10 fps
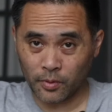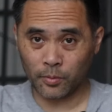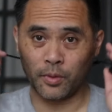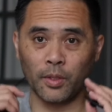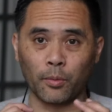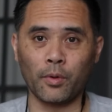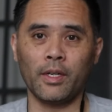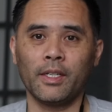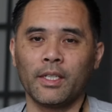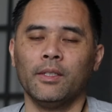when you're
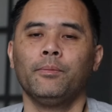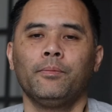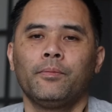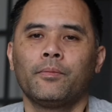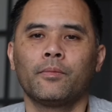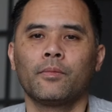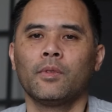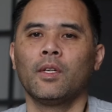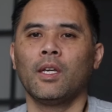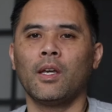wearing them,
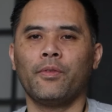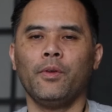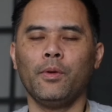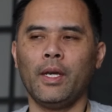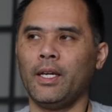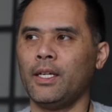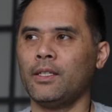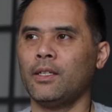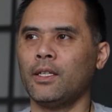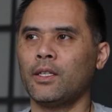if you
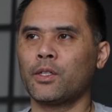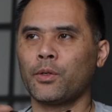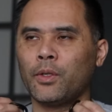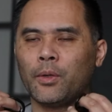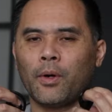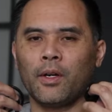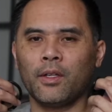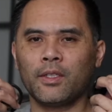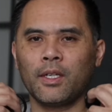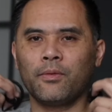had the truly
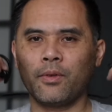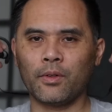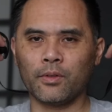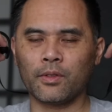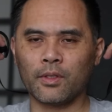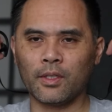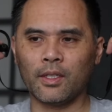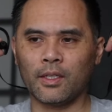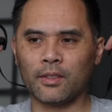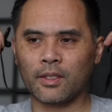wireless headphones
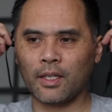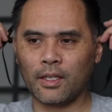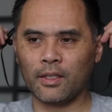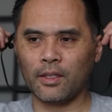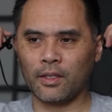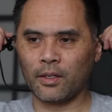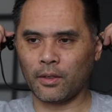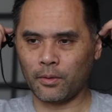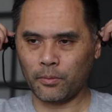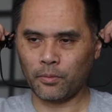and say
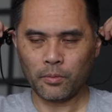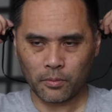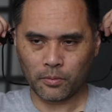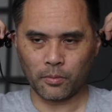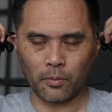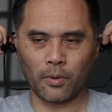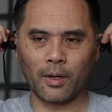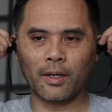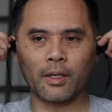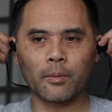you're
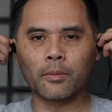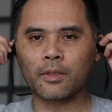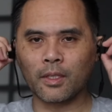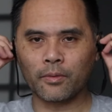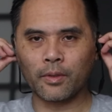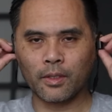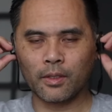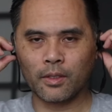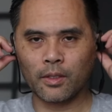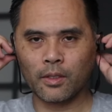wearing them and stuff, and
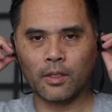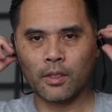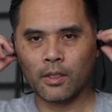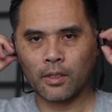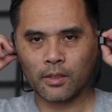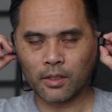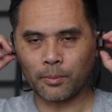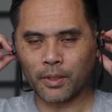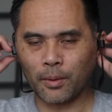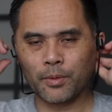
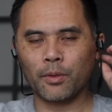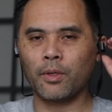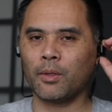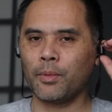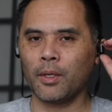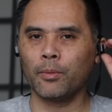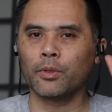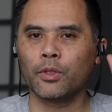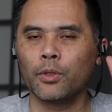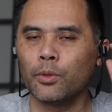sometimes you want to be able
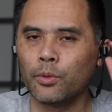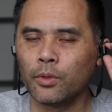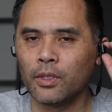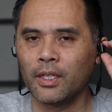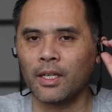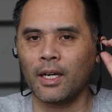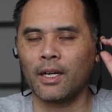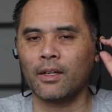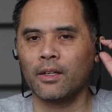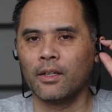to not